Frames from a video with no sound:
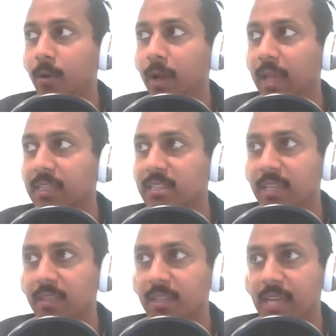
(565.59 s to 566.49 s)
at least
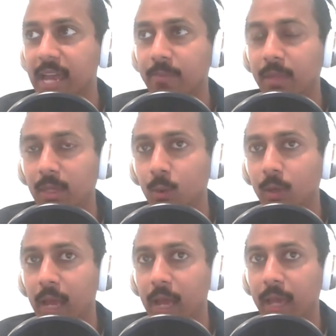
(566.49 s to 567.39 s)
at the time that you
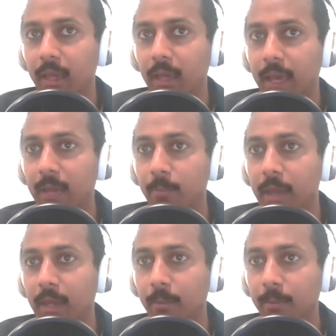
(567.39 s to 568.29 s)
and I had
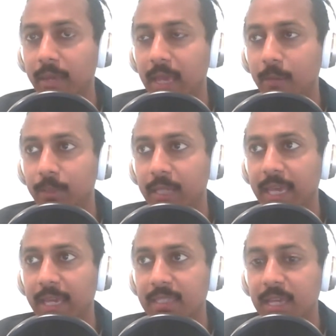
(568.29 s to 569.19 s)
met and began
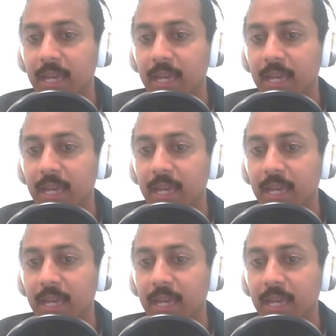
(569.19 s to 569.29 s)
playing, is